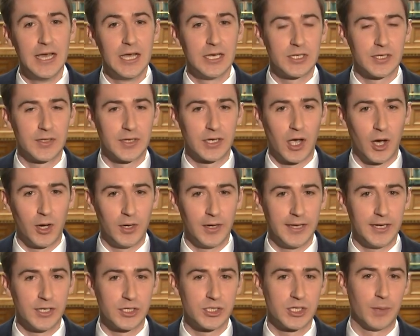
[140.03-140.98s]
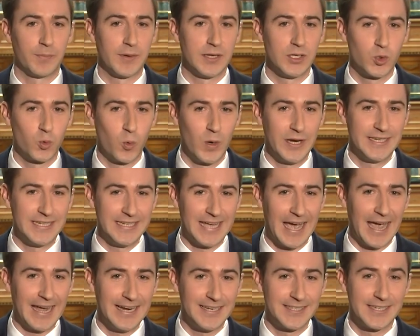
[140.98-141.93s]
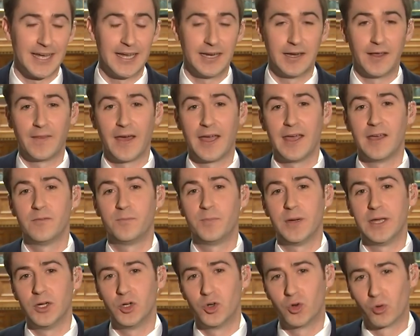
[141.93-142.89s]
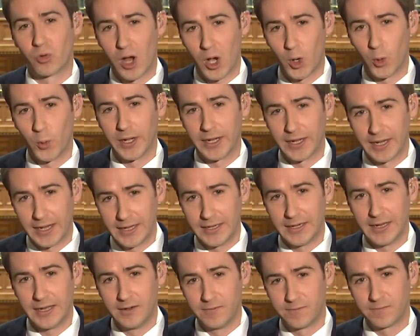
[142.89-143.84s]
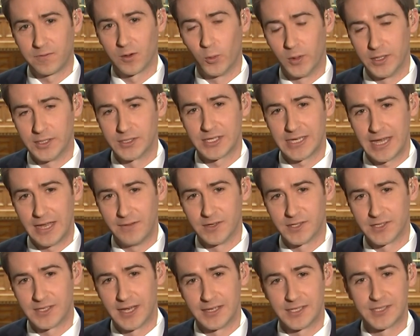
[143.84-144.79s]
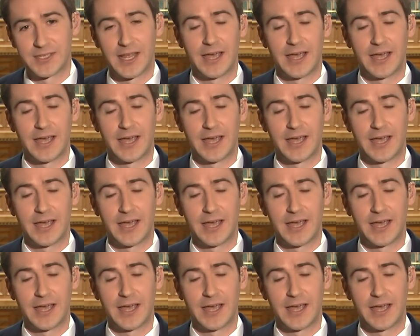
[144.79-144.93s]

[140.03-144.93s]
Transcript: to the co leadership in 2018, and they have been growing in influence ever since.